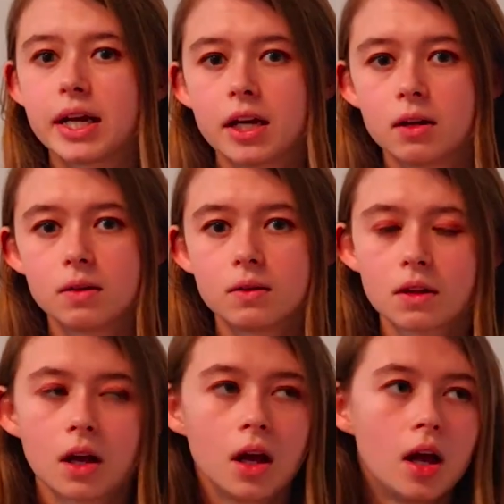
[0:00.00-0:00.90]

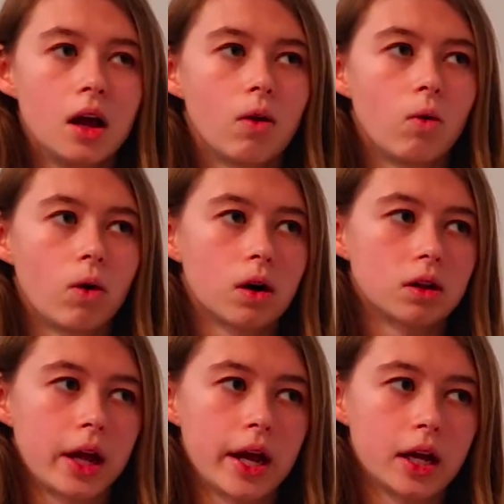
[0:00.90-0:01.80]
Hill, or
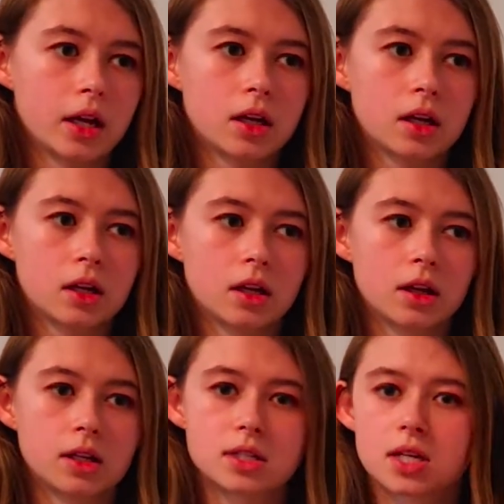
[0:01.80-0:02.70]
like
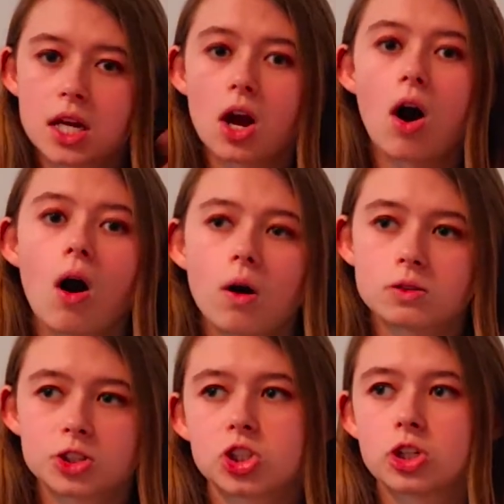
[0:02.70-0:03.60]
the city
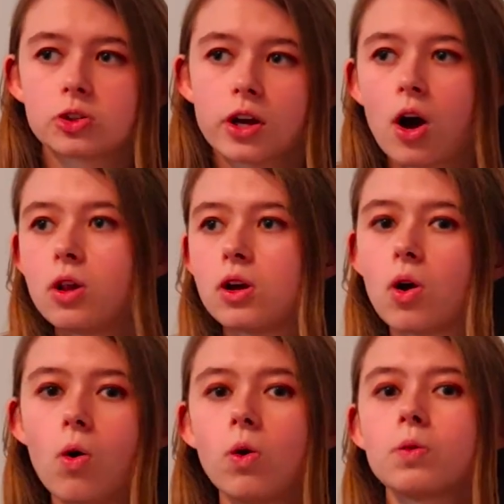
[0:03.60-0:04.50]
halls generally all look
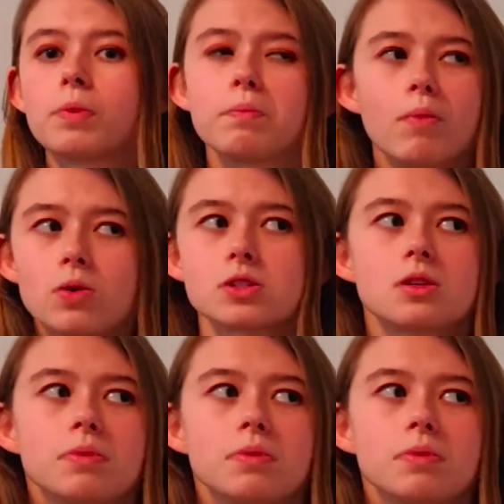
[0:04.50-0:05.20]
old, but most of the